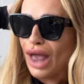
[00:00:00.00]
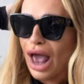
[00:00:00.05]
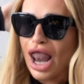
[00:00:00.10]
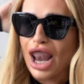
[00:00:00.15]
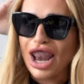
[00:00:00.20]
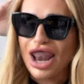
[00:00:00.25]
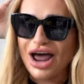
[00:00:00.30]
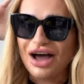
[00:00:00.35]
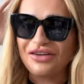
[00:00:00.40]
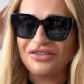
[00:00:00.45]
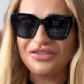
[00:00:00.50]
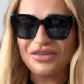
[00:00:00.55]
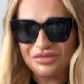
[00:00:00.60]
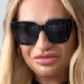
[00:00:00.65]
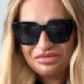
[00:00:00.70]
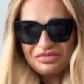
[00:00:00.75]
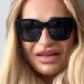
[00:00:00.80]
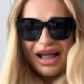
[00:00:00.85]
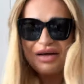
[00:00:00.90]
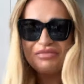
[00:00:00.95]
Love.
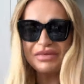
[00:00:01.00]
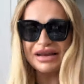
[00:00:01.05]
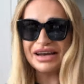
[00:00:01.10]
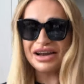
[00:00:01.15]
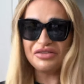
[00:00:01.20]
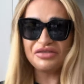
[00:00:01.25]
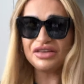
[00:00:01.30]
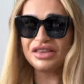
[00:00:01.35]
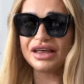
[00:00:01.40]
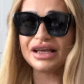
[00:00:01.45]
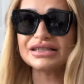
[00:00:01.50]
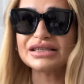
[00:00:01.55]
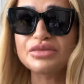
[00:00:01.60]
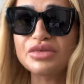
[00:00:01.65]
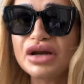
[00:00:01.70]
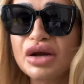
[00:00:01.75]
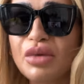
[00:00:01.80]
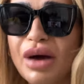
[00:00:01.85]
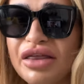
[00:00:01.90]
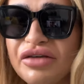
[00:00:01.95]
I'm in love with these. I'm
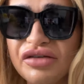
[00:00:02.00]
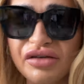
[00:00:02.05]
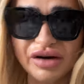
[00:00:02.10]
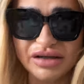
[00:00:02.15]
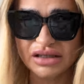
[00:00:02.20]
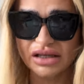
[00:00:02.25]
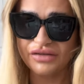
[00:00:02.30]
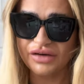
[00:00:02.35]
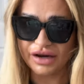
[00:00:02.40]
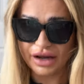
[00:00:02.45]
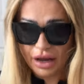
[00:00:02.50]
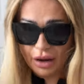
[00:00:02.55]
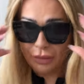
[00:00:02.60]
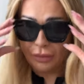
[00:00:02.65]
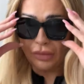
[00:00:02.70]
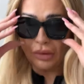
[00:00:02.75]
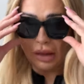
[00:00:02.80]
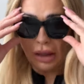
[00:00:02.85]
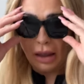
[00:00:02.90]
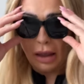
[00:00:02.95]
going to wear them for the rest of the video.
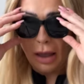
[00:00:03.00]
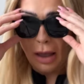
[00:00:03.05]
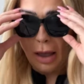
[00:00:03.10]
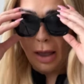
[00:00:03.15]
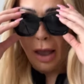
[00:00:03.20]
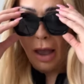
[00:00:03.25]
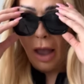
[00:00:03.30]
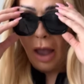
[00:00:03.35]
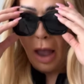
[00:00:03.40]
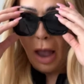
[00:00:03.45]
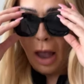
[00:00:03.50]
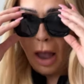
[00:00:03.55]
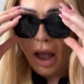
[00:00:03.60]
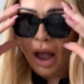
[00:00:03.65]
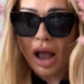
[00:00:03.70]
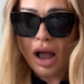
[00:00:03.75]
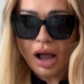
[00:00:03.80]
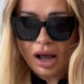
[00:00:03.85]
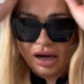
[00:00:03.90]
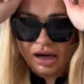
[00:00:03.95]

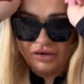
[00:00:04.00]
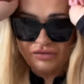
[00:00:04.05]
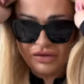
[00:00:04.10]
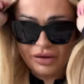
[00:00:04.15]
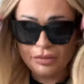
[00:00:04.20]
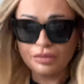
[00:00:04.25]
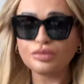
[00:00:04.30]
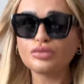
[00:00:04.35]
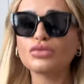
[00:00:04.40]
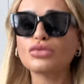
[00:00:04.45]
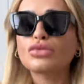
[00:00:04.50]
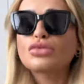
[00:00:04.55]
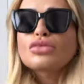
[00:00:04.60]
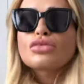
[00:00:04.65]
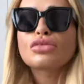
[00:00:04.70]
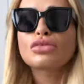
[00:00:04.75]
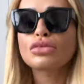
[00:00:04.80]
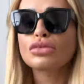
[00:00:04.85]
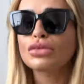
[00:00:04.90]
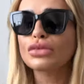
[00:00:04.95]
I love them.
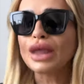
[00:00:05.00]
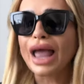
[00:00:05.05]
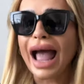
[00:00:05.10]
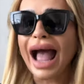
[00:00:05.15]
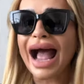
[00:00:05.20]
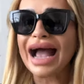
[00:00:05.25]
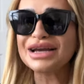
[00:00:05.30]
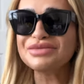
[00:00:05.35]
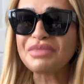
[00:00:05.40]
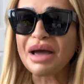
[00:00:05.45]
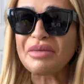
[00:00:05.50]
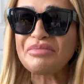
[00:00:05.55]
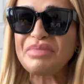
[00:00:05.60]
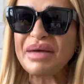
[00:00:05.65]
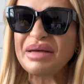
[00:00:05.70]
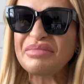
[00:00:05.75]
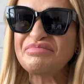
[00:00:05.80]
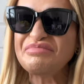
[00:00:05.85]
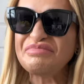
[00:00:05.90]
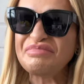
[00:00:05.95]
Hide my
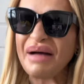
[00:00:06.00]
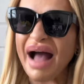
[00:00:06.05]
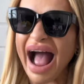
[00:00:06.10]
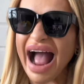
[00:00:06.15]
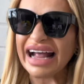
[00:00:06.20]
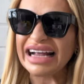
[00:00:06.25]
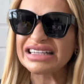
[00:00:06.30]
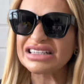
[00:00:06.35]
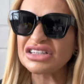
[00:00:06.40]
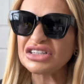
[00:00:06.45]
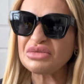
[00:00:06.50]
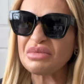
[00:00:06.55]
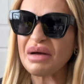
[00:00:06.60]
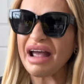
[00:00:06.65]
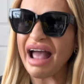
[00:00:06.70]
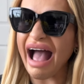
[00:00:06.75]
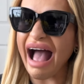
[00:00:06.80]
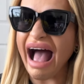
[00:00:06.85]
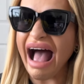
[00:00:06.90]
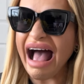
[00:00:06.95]
big backs under
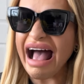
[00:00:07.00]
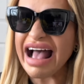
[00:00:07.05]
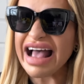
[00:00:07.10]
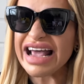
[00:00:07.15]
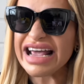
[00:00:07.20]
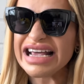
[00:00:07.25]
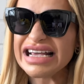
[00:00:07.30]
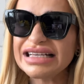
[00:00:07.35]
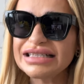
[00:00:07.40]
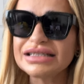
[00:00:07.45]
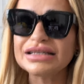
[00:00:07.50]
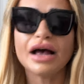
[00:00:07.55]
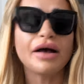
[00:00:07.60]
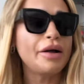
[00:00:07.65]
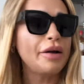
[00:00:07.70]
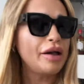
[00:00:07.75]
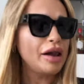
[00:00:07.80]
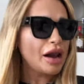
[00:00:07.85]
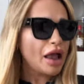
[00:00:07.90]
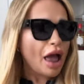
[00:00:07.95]
my eyes.
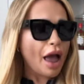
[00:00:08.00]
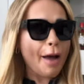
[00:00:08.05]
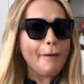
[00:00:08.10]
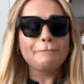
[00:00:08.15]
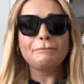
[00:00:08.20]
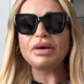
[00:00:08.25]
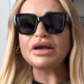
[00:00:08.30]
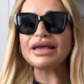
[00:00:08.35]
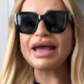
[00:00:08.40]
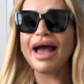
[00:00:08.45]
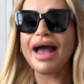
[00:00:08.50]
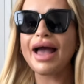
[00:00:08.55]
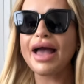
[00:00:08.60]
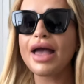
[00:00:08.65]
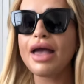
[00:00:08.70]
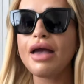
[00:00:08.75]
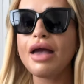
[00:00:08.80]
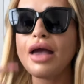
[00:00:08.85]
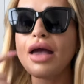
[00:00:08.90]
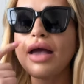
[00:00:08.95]
But
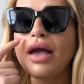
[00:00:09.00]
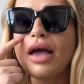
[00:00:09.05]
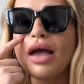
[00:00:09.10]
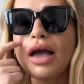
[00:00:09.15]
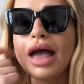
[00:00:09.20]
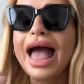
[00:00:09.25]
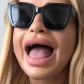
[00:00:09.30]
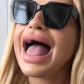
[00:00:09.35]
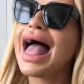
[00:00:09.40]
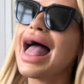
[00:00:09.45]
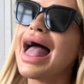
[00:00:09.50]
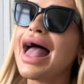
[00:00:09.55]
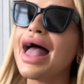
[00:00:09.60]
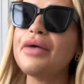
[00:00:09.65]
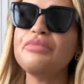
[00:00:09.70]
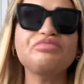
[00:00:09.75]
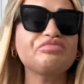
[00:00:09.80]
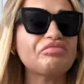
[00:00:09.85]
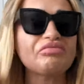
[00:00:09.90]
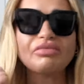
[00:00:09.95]
yeah, uh,
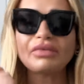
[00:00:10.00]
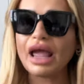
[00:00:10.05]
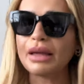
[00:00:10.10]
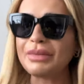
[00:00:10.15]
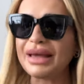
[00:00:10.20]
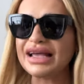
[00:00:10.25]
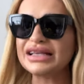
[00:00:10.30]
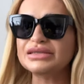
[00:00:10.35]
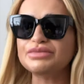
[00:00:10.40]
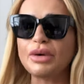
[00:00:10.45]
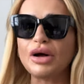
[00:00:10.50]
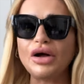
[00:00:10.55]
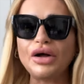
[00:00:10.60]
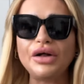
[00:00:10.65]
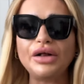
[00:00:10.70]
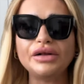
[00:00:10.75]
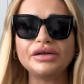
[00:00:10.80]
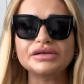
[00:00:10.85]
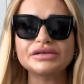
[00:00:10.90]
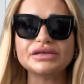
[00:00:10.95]
um, amaze
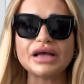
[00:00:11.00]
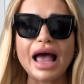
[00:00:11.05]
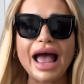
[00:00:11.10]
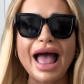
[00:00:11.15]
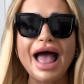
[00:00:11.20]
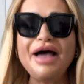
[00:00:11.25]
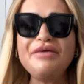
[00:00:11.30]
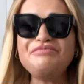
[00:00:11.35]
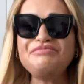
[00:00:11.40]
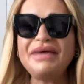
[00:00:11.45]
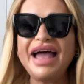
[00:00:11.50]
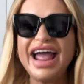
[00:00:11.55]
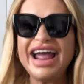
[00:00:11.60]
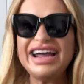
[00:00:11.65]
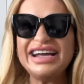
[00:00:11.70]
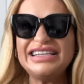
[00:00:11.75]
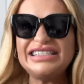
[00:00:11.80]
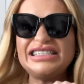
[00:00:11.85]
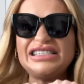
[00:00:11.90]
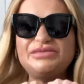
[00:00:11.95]
balls.
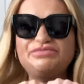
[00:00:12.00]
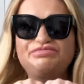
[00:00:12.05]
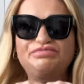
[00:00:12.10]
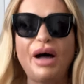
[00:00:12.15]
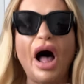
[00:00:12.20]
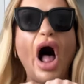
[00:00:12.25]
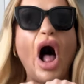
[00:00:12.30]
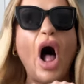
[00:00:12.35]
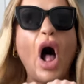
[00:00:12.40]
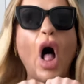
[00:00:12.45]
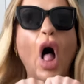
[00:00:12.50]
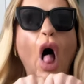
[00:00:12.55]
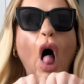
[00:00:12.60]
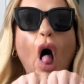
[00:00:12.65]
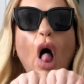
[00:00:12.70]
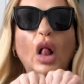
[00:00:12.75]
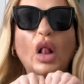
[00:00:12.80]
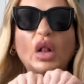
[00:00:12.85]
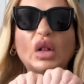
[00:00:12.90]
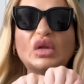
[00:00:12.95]
Amaze
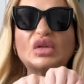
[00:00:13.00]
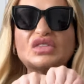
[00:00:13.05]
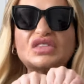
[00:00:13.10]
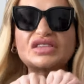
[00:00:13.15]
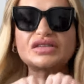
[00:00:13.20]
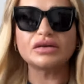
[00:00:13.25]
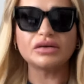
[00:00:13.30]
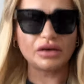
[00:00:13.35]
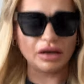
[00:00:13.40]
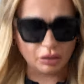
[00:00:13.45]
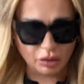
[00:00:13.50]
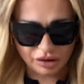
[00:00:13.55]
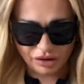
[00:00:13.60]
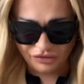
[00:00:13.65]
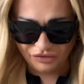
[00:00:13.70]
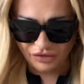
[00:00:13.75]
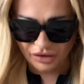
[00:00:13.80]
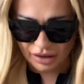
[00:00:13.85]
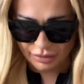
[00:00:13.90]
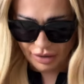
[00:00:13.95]
balls. What the
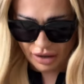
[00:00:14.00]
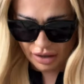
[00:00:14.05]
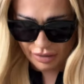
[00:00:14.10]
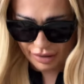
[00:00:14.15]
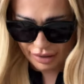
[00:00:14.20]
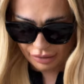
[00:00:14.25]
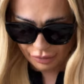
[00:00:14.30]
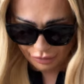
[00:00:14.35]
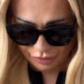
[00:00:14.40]
fuck am I about?